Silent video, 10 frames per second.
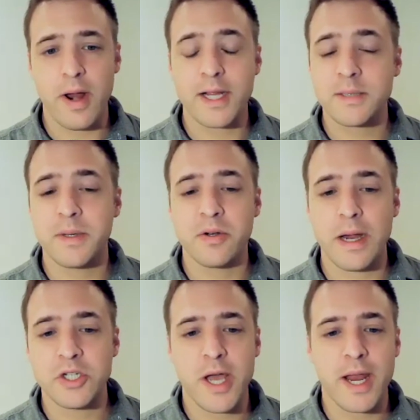Greg, it's been
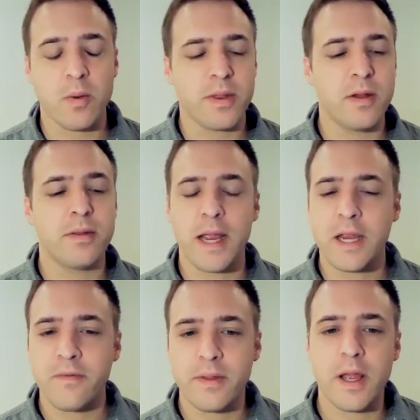great chatting with you. Thank
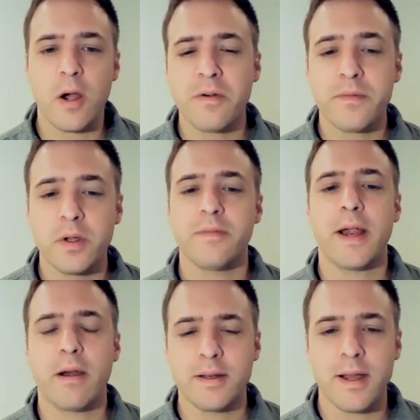you for the overview of
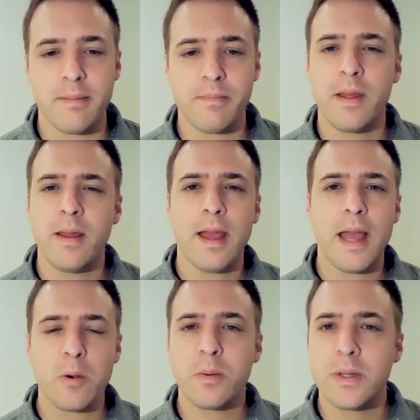Airadigm.
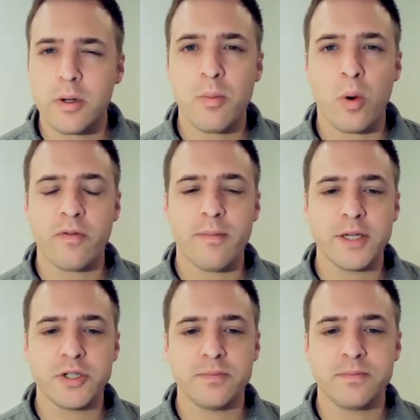How can we learn more
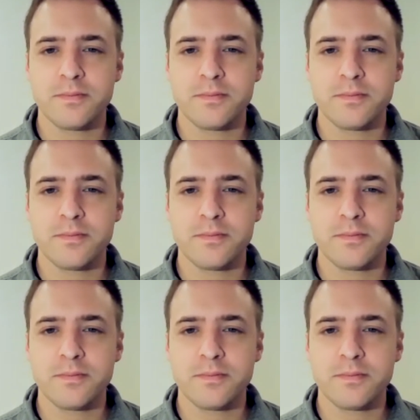information?